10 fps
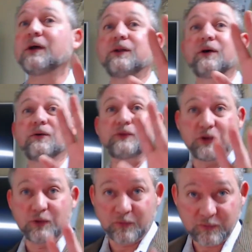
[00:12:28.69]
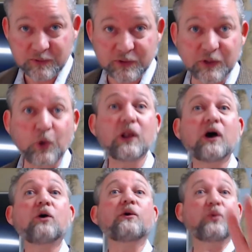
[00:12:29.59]
Don't, you know, go
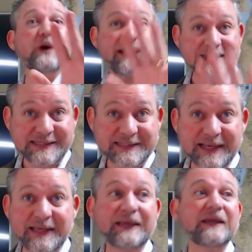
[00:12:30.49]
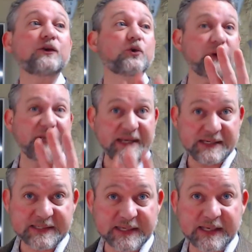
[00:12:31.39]
along with what he's saying, do what he
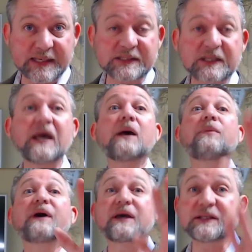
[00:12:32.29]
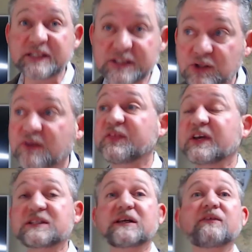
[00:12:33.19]
says, because he's going to
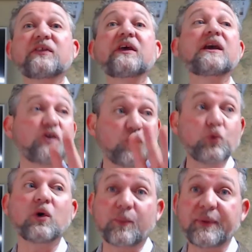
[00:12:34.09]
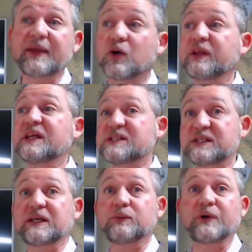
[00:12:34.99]
fix everything and you want to be on his
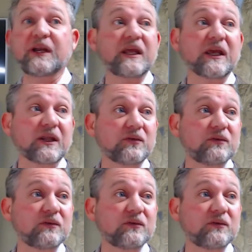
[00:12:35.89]
team when it ends.